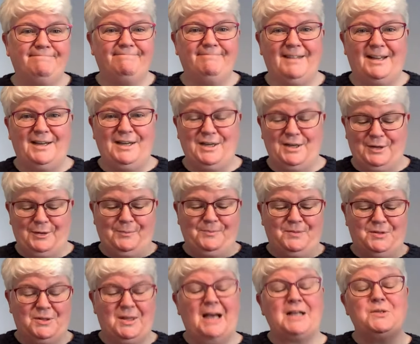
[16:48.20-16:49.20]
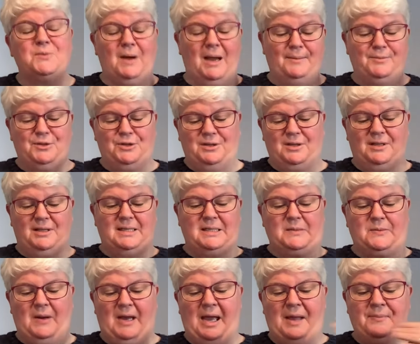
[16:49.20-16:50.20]
there you go. So that's why I'm doing it
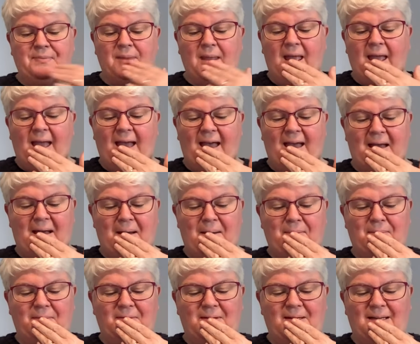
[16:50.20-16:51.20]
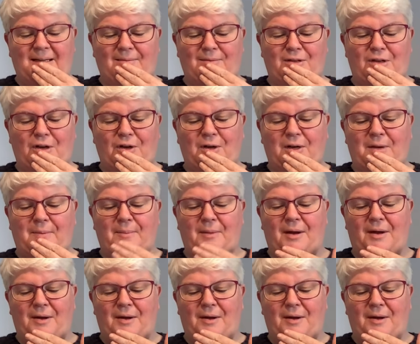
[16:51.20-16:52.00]
this way. Looking at